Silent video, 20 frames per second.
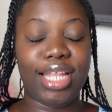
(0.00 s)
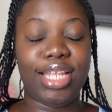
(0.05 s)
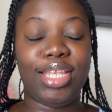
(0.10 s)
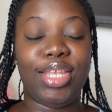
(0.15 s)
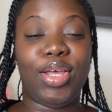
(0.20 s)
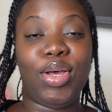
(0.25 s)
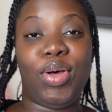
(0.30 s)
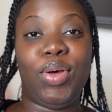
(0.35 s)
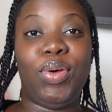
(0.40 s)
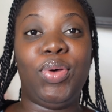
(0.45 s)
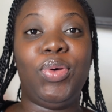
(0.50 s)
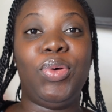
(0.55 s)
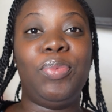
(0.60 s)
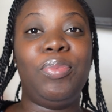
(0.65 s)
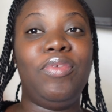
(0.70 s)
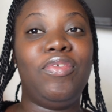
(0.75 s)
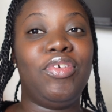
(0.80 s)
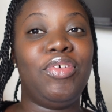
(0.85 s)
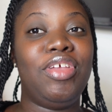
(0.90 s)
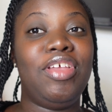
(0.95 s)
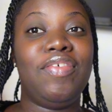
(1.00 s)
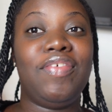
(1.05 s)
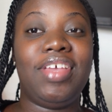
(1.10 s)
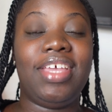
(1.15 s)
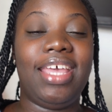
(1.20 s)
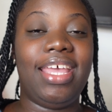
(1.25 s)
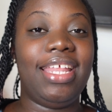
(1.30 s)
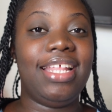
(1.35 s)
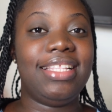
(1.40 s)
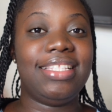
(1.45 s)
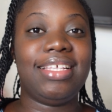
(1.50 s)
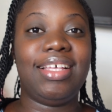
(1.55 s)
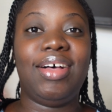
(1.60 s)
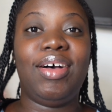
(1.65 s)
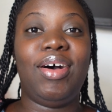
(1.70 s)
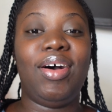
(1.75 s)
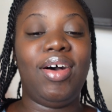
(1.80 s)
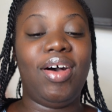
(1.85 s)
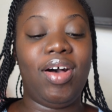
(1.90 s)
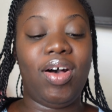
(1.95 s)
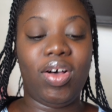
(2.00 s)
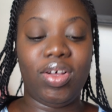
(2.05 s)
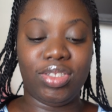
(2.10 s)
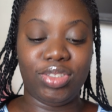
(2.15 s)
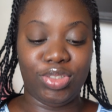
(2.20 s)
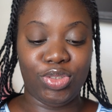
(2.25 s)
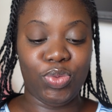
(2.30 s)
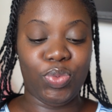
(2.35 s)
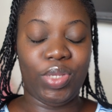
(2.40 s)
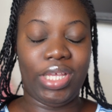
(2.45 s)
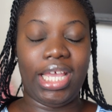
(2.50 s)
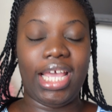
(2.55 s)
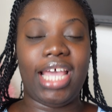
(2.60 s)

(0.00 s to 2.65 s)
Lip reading: Now, before we even get into undoing,